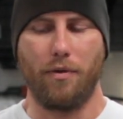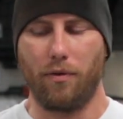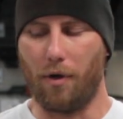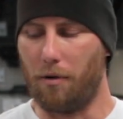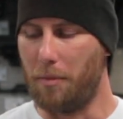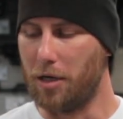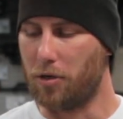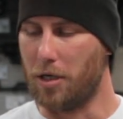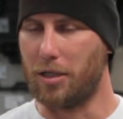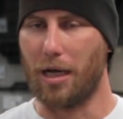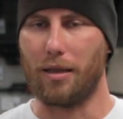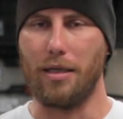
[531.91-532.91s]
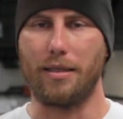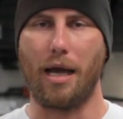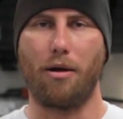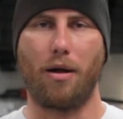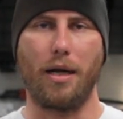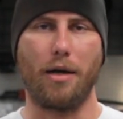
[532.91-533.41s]
So make sure you check these
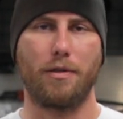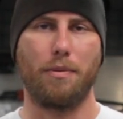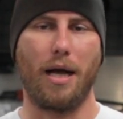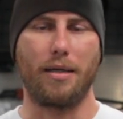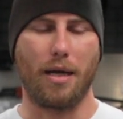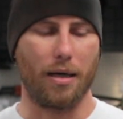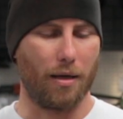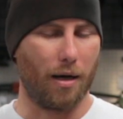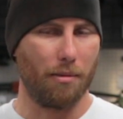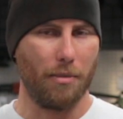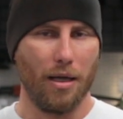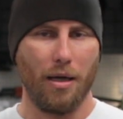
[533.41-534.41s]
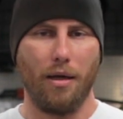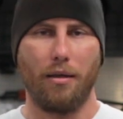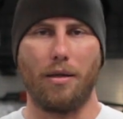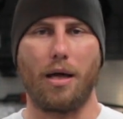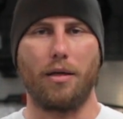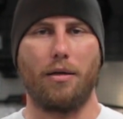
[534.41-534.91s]
out on airsplat.com.
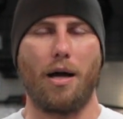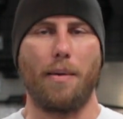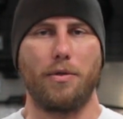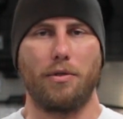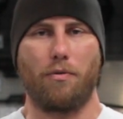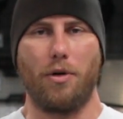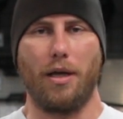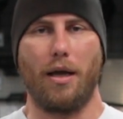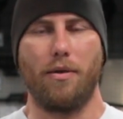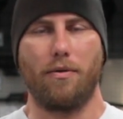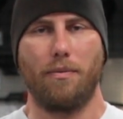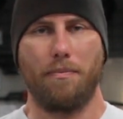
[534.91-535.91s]
A lot of good options for you guys.